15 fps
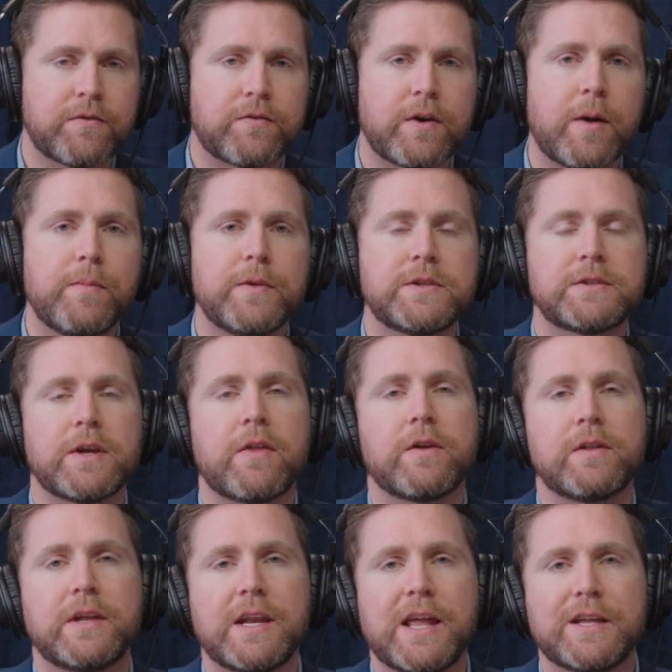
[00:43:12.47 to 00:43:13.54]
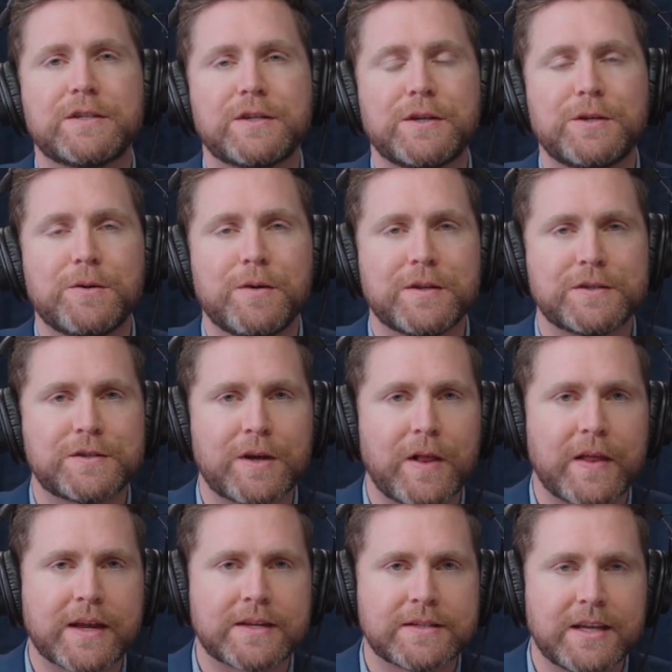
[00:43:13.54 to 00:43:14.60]
from the Sutherland Institute in
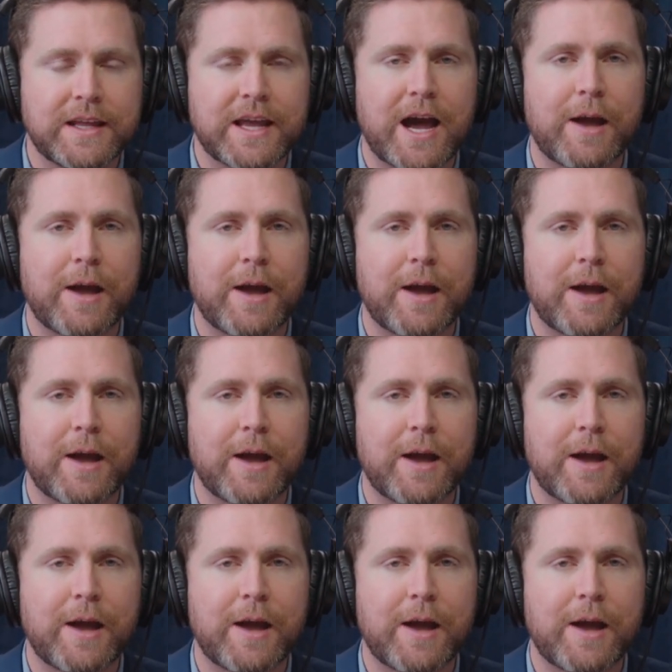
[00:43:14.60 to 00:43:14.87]
Salt Lake City.